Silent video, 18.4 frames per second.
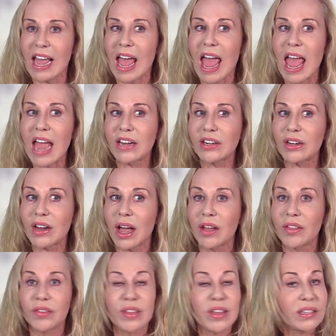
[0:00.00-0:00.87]
And
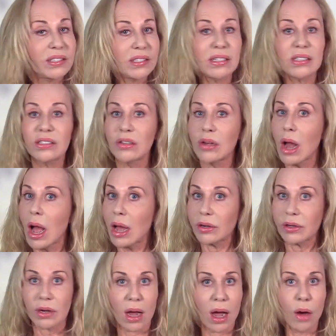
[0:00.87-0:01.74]
this is
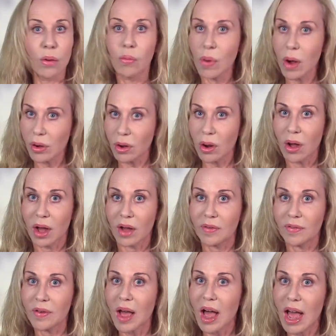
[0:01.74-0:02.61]
not a
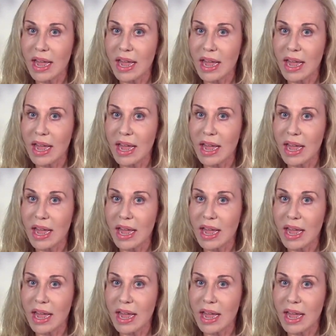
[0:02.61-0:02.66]
one-off.